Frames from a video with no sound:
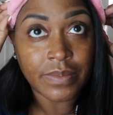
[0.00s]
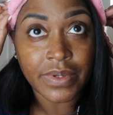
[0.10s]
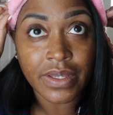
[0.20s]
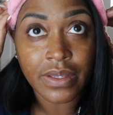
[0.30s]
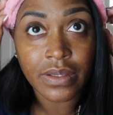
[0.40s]

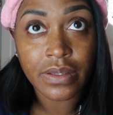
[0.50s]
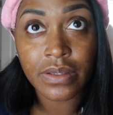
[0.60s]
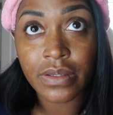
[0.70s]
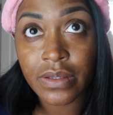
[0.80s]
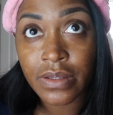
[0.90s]
But
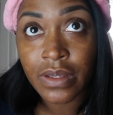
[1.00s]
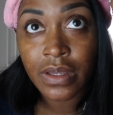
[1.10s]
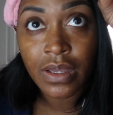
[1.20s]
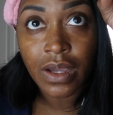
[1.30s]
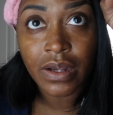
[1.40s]

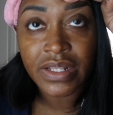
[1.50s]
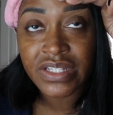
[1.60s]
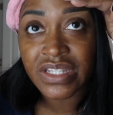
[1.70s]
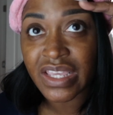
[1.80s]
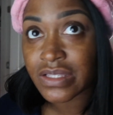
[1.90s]
are
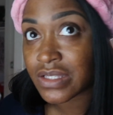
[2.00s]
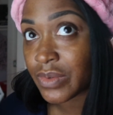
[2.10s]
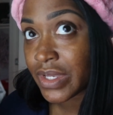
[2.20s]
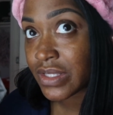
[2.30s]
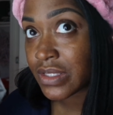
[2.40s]
these Jinx
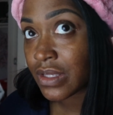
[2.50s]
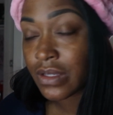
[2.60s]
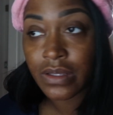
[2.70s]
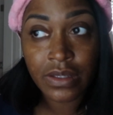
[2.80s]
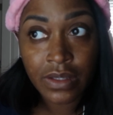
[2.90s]
twins
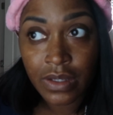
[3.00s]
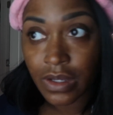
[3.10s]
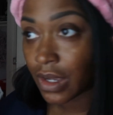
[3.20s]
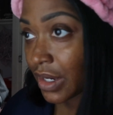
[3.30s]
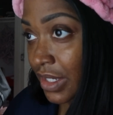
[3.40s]

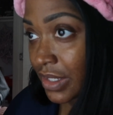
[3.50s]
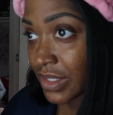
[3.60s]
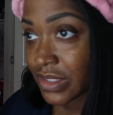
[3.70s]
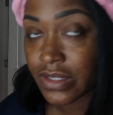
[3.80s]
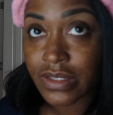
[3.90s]
or
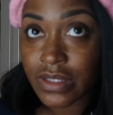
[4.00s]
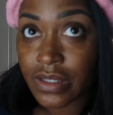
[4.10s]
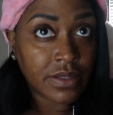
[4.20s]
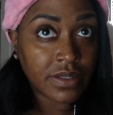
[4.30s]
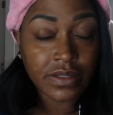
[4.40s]
cousins?
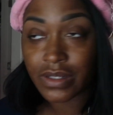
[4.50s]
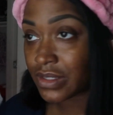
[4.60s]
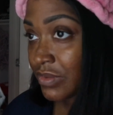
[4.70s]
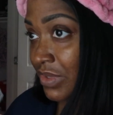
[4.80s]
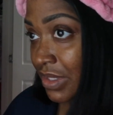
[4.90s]

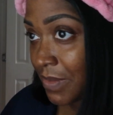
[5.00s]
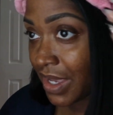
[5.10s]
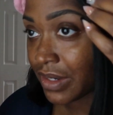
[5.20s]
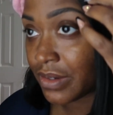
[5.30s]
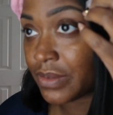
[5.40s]
Does it really
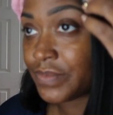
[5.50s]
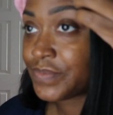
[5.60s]
matter?